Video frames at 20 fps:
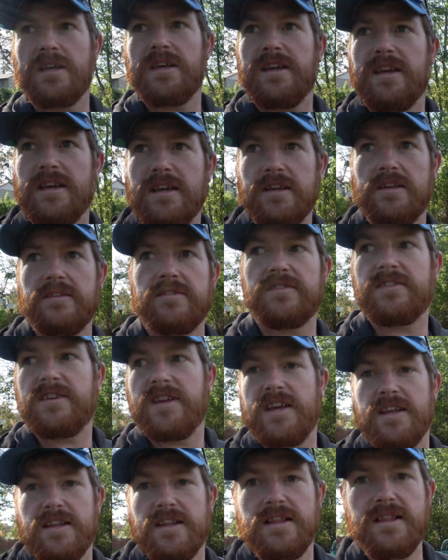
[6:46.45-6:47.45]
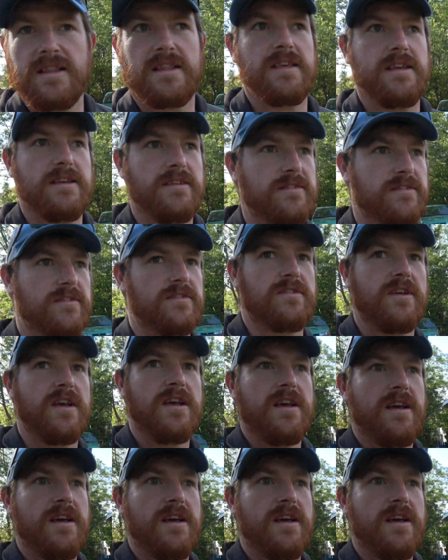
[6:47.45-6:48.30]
is in this